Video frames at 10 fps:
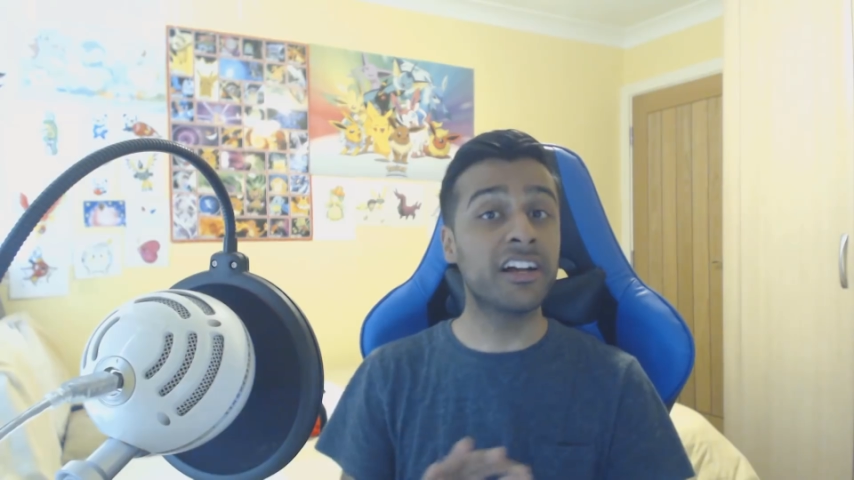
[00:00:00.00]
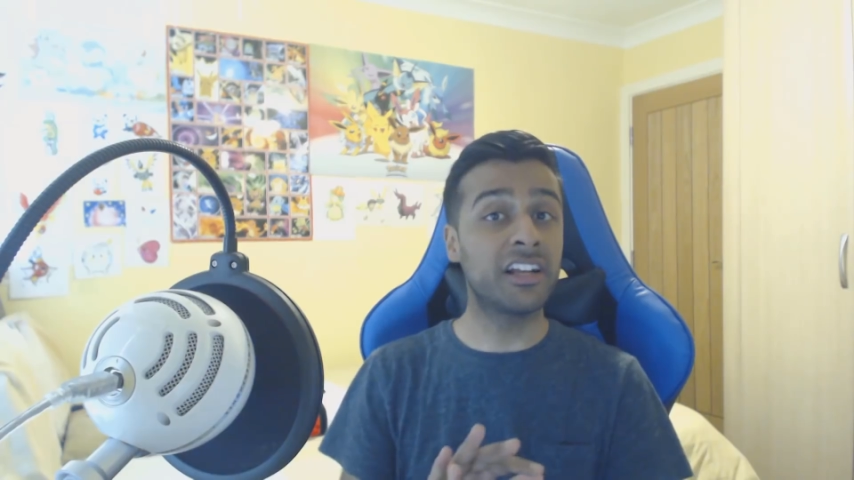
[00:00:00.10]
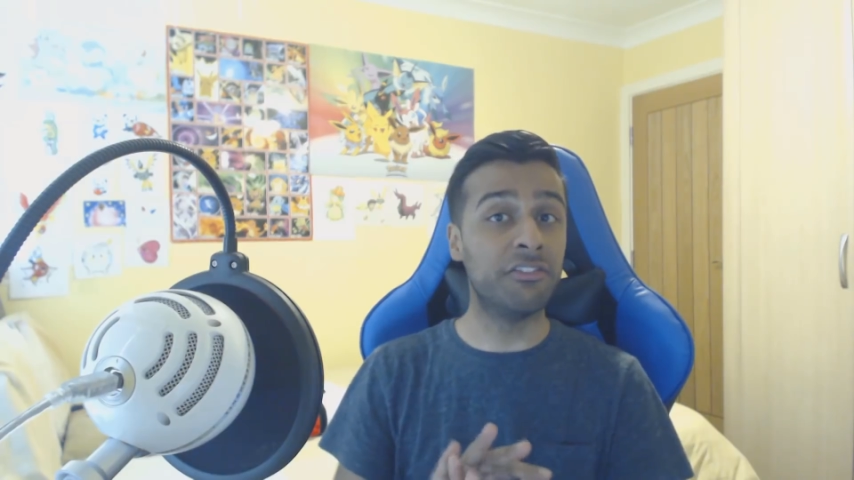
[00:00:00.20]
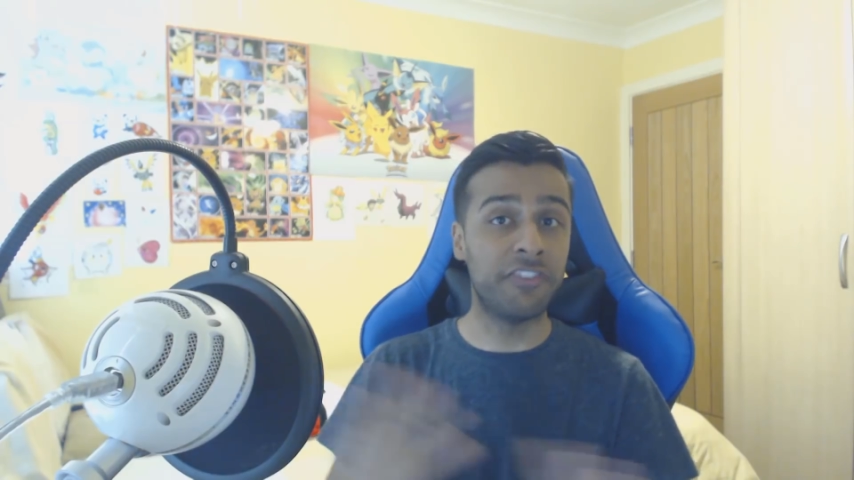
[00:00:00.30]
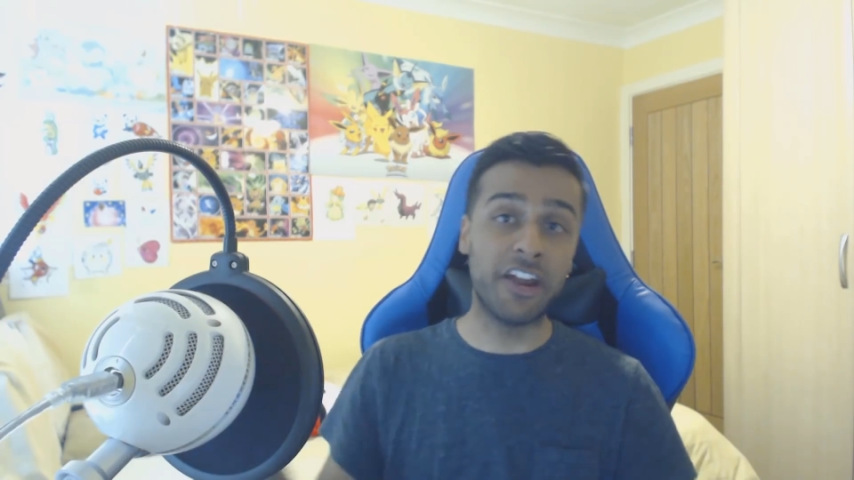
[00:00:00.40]

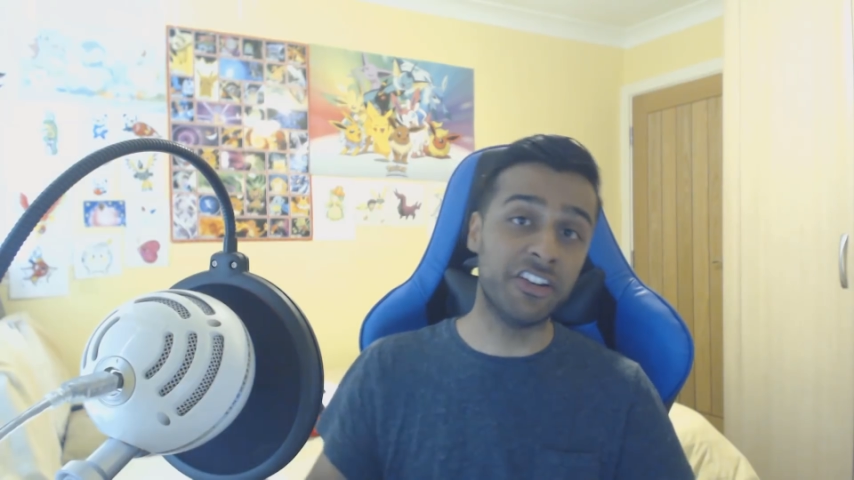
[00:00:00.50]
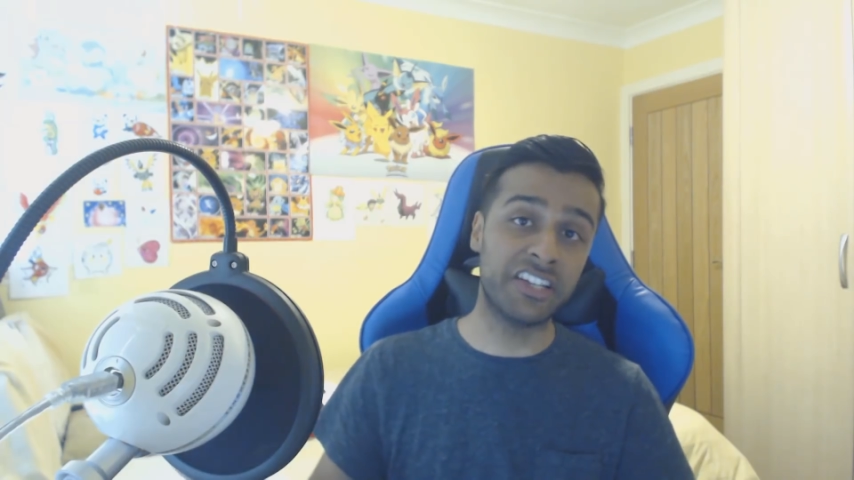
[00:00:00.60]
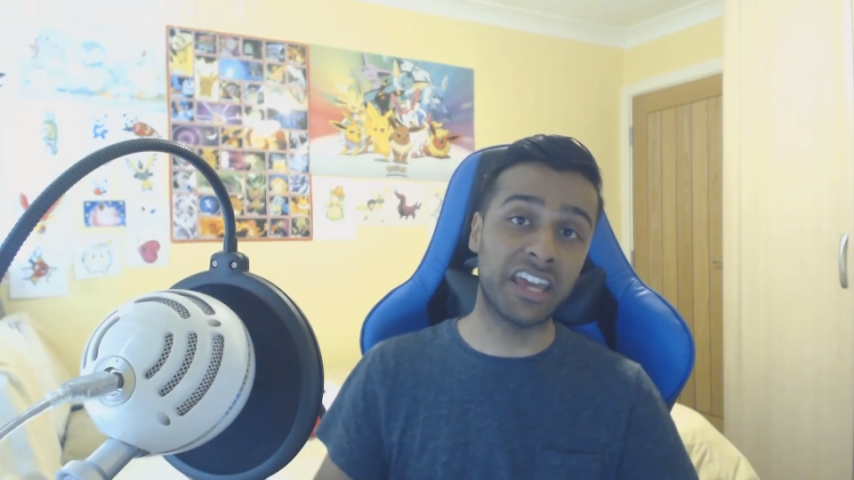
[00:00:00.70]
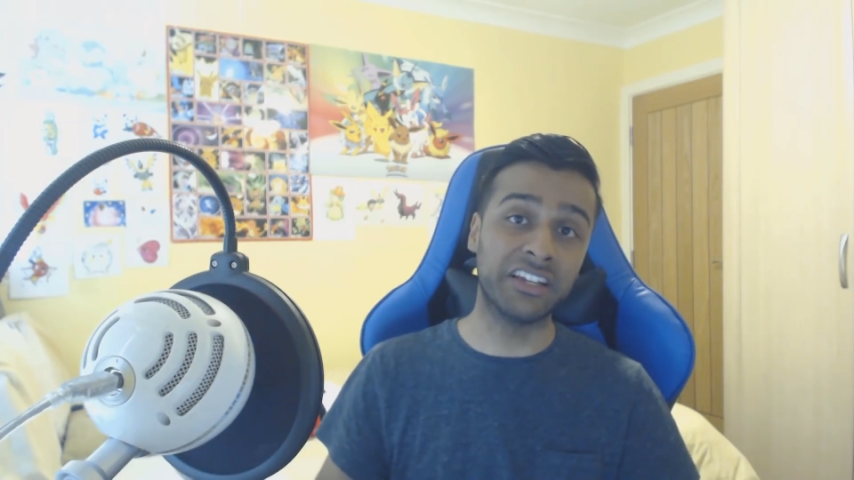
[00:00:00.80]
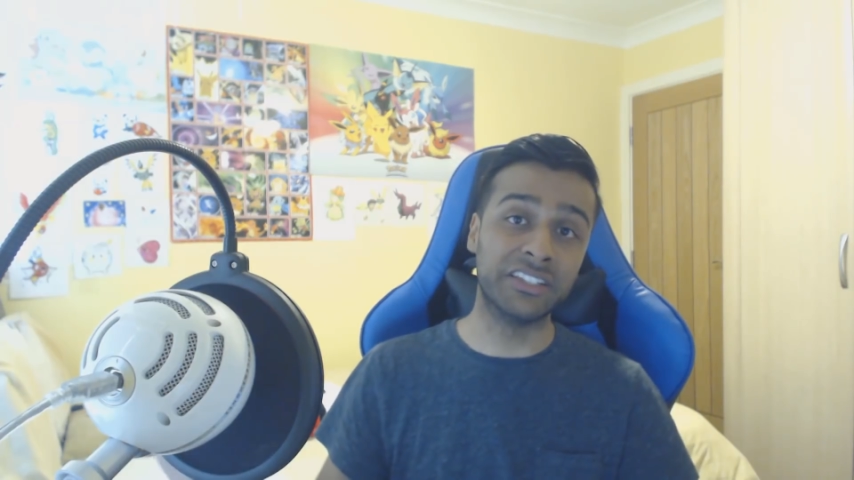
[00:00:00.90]
Clefairy
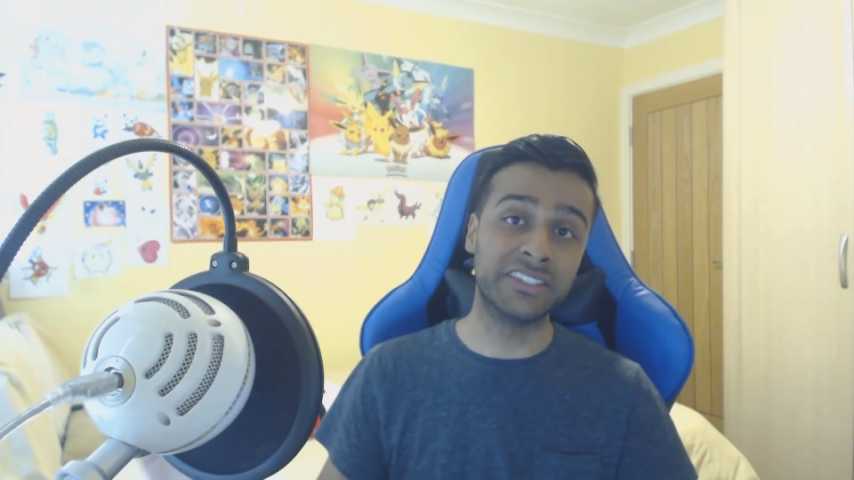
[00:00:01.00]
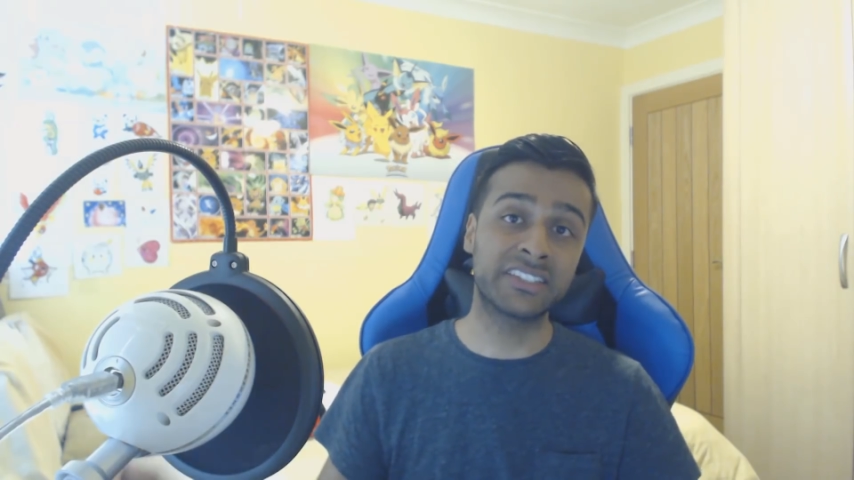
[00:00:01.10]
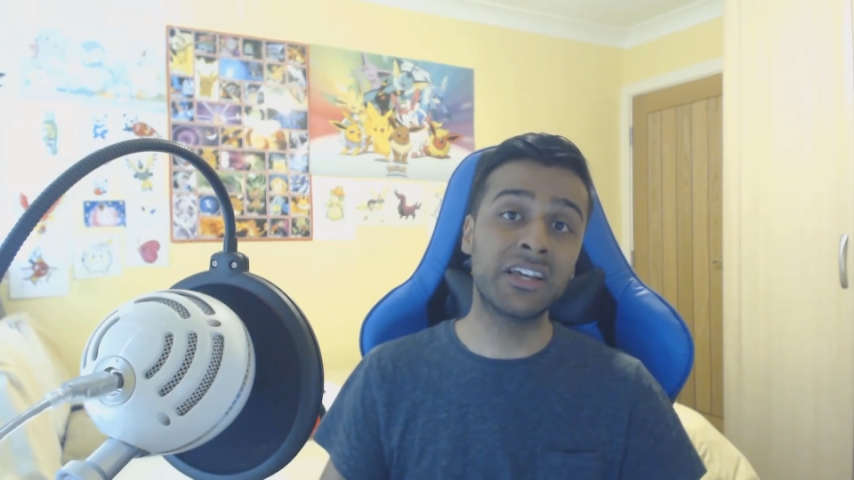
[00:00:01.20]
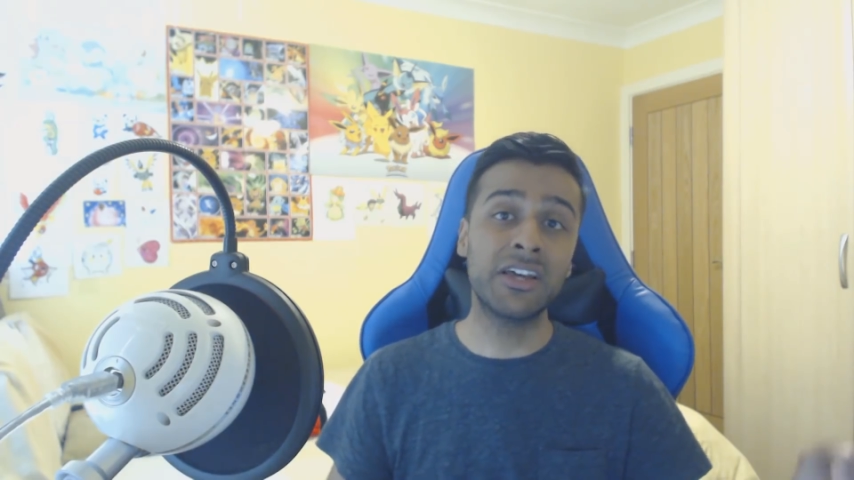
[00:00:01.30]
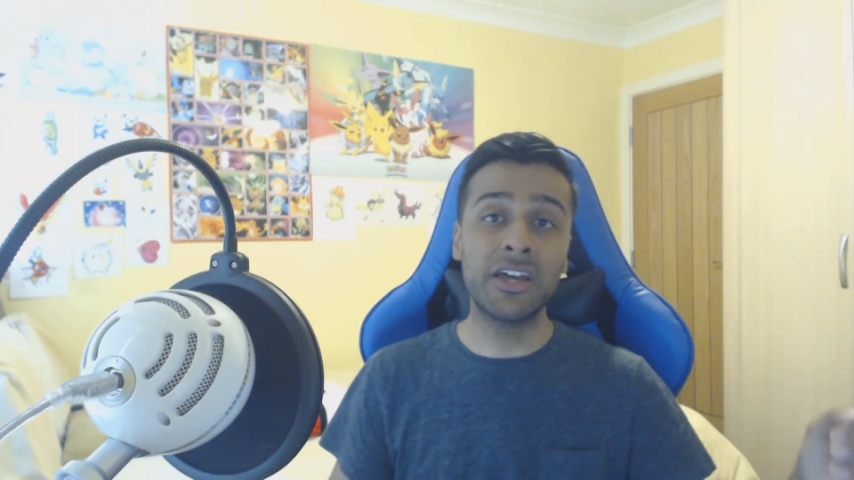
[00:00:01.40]
Tales.